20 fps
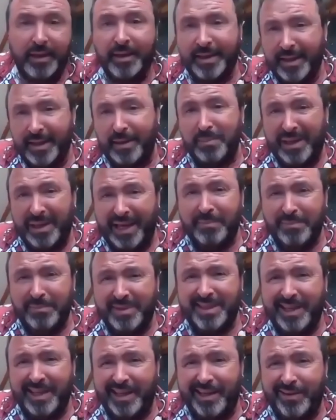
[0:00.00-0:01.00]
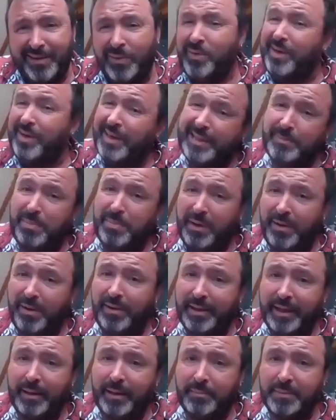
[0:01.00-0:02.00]
are going to be empty, or at least
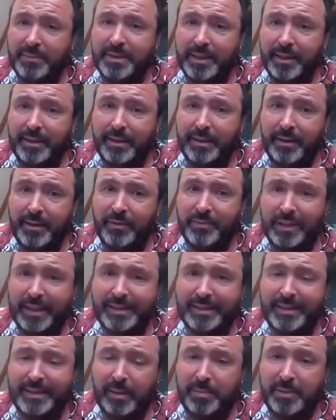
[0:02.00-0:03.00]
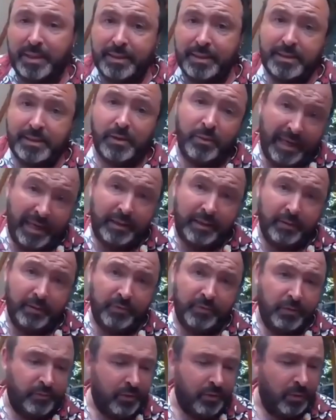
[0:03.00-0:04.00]
partly empty, over the next couple of years. So any
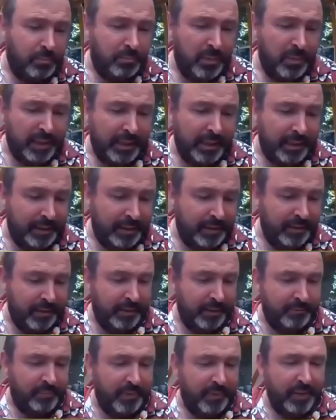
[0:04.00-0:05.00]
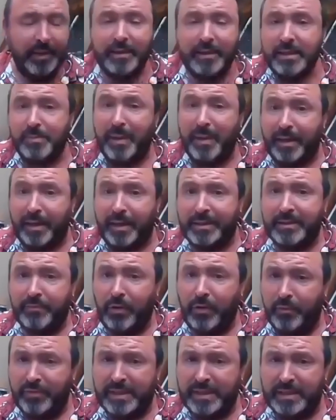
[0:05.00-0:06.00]
of you who've got money in
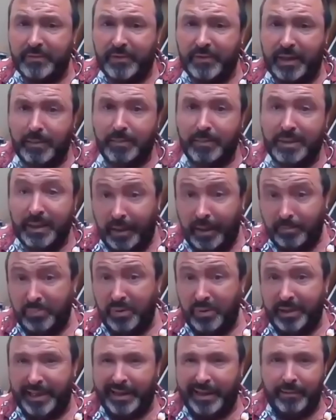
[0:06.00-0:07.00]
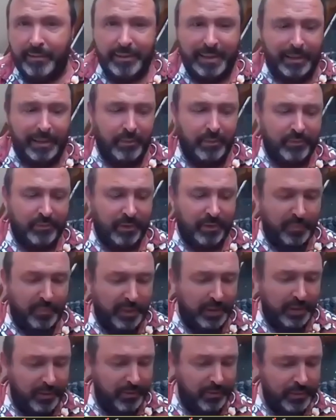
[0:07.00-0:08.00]
speculative office development, I'd pull it out now if I were
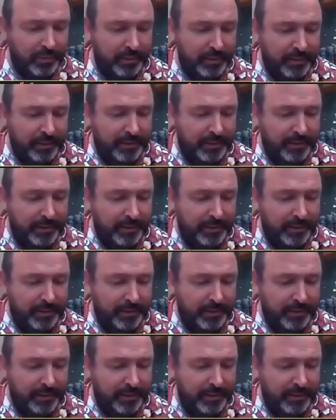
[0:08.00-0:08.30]
you.